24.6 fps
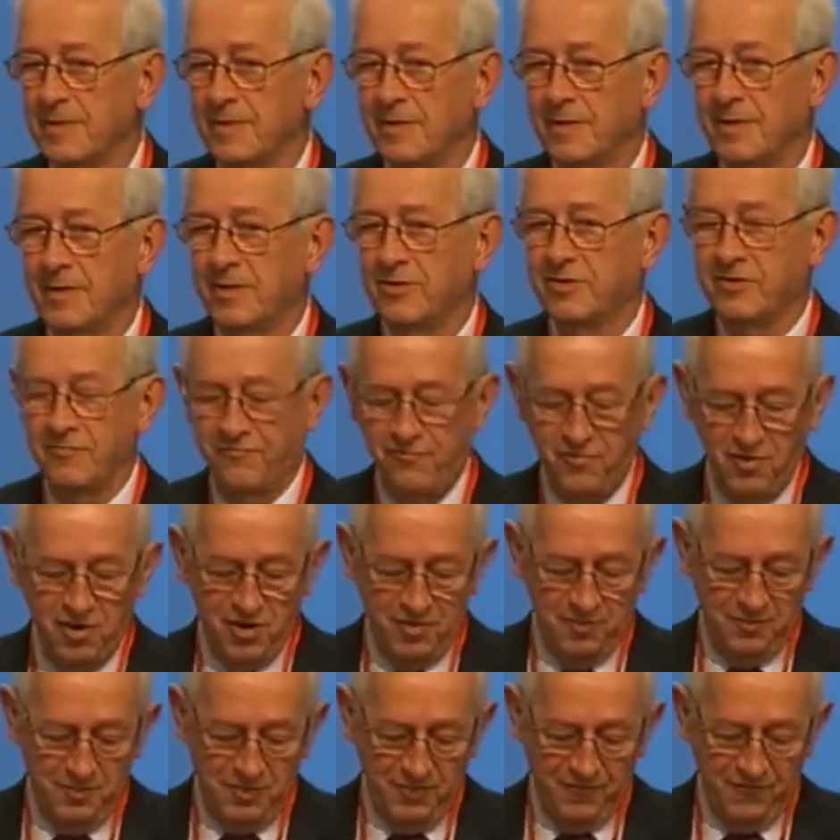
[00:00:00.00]
It's a
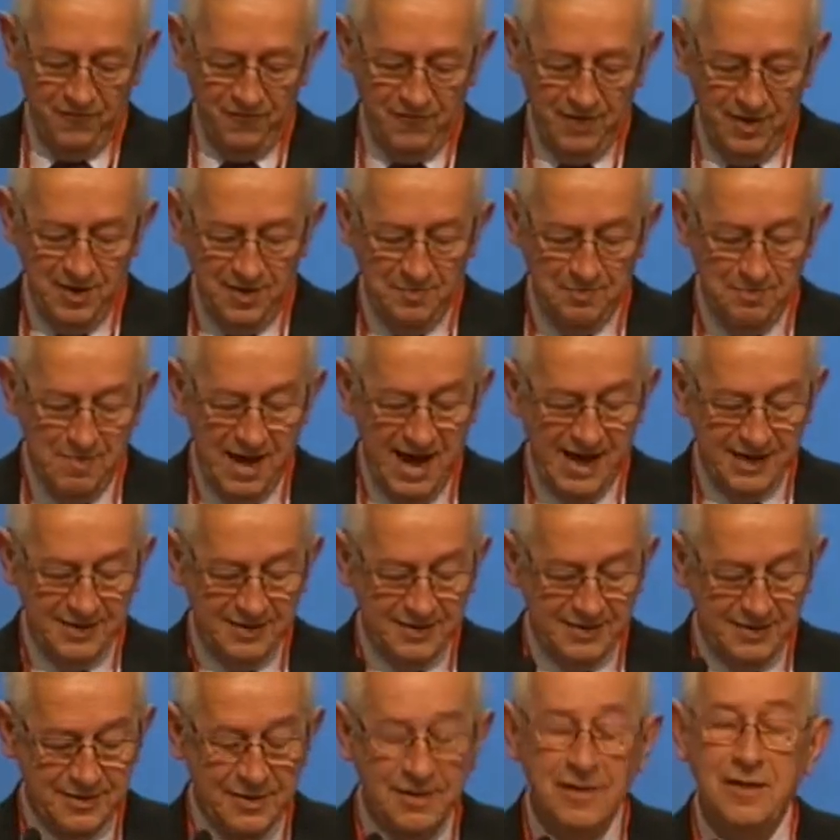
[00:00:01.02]
form of
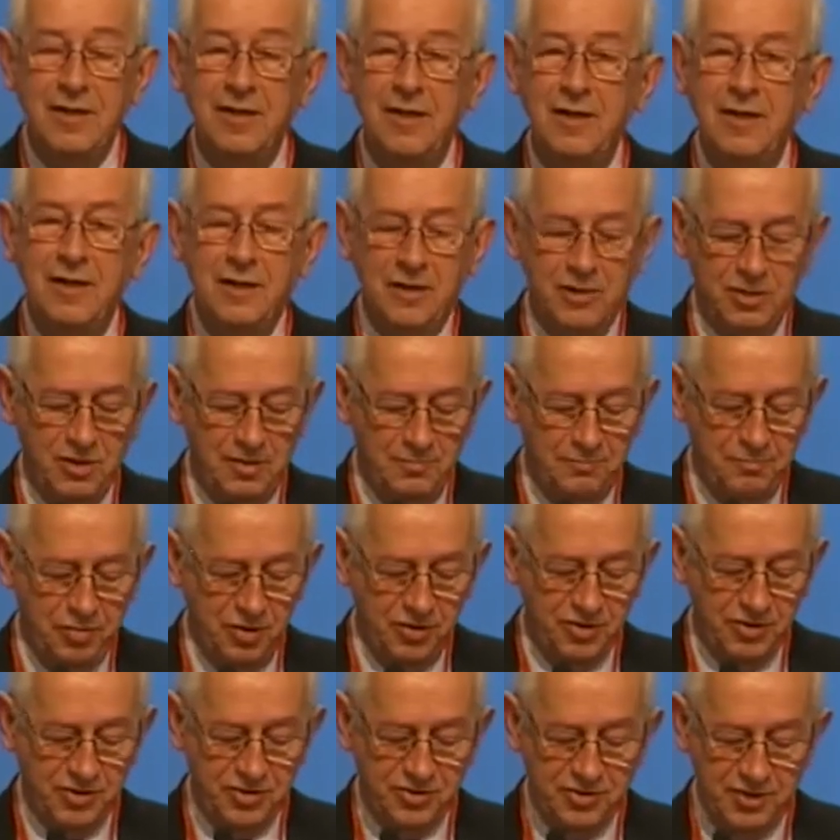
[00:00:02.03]
mass,
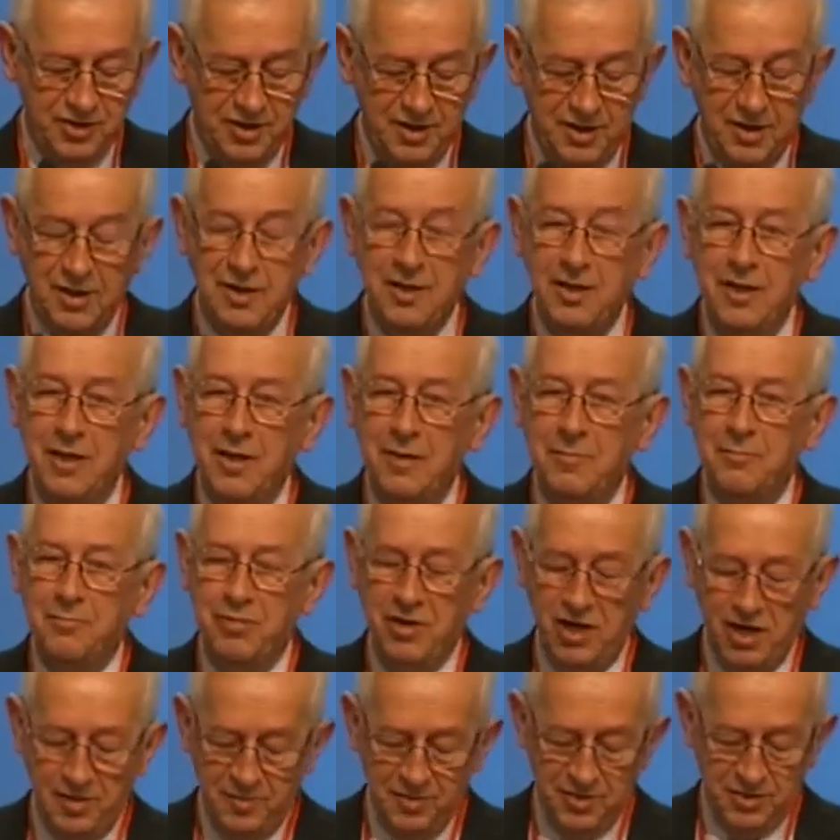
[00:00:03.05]
compulsory,
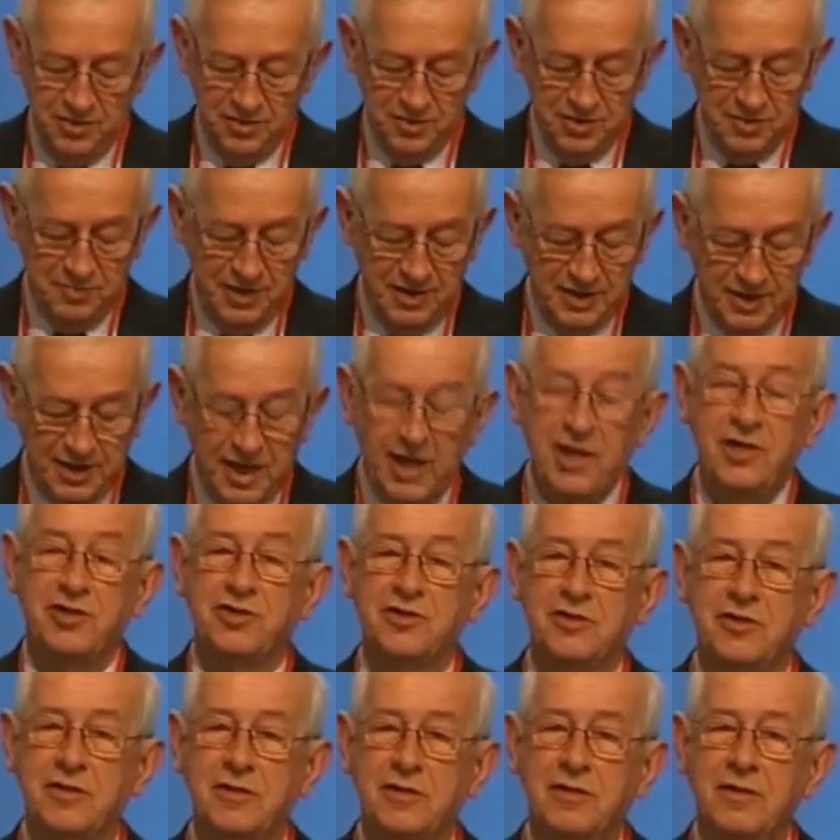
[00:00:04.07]
permanent
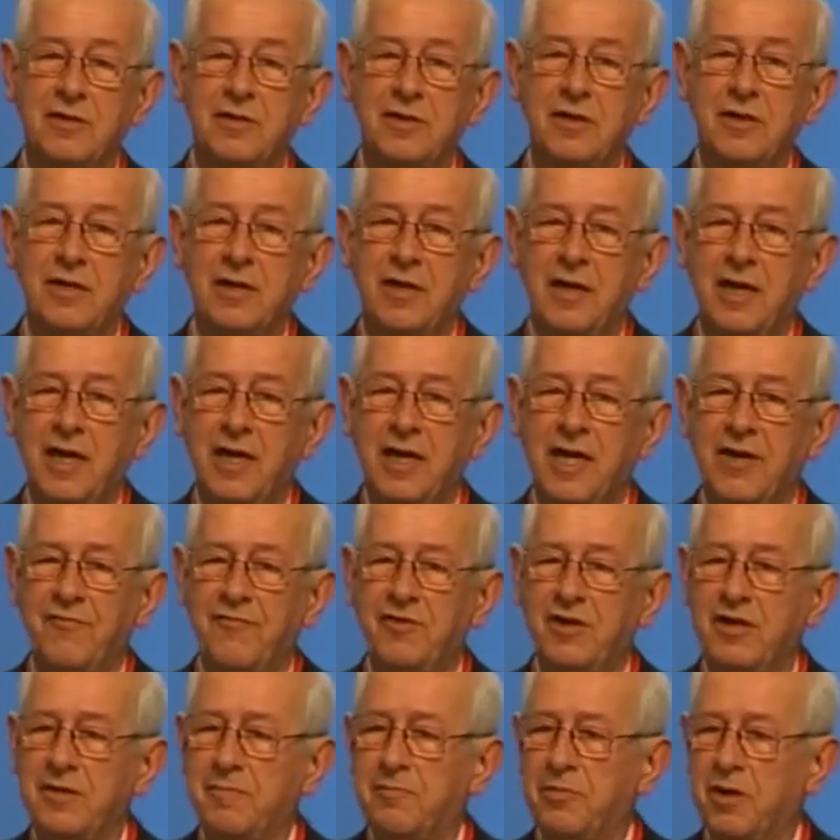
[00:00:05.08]
medication in
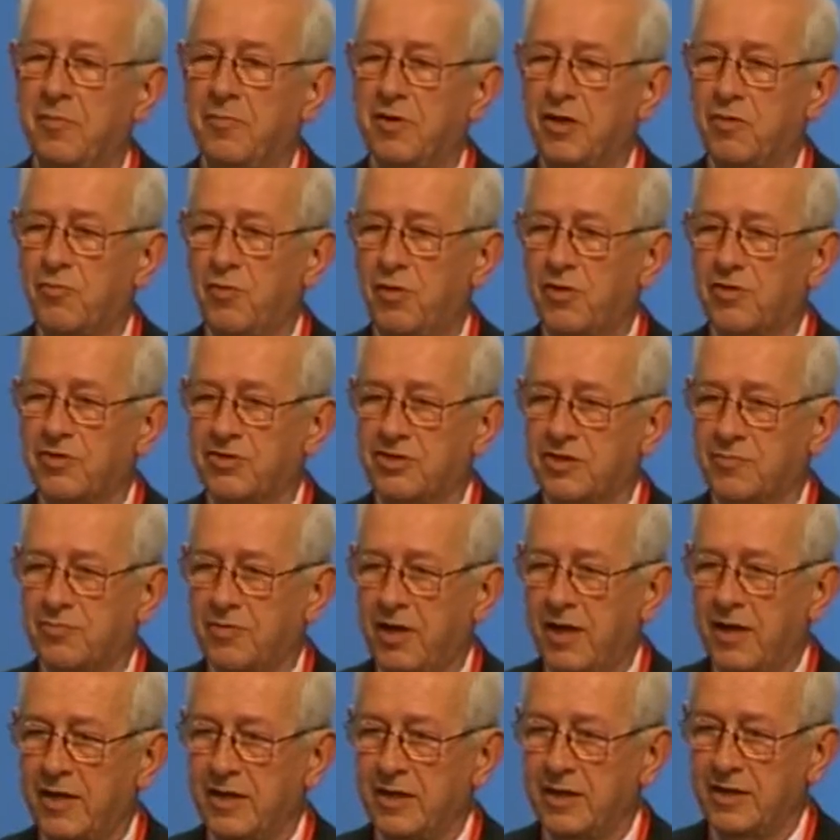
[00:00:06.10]
every public water
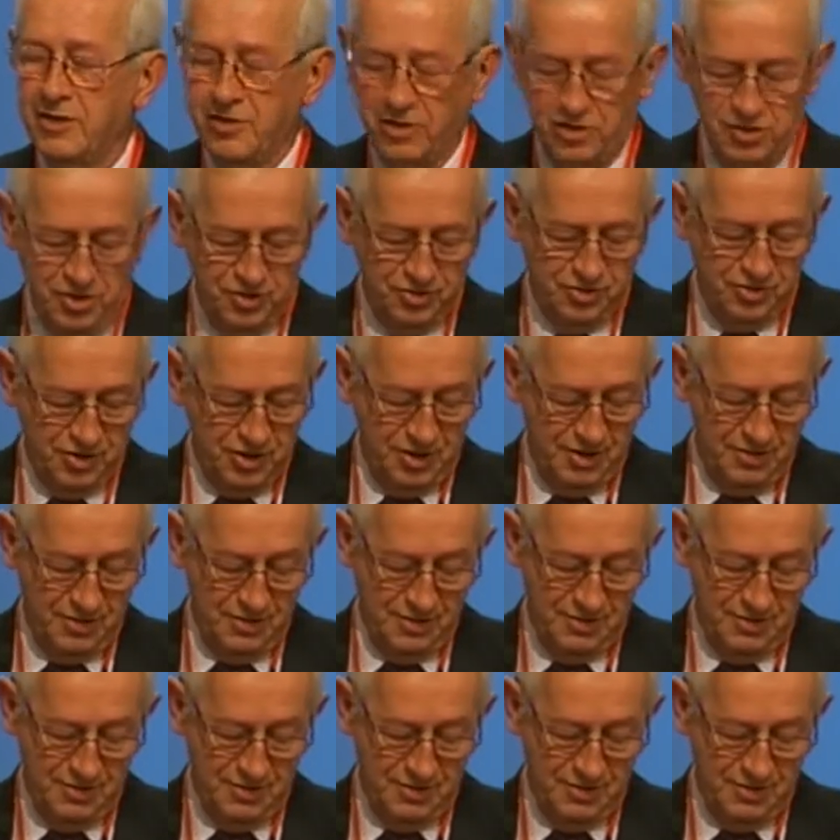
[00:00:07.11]
supply in the country.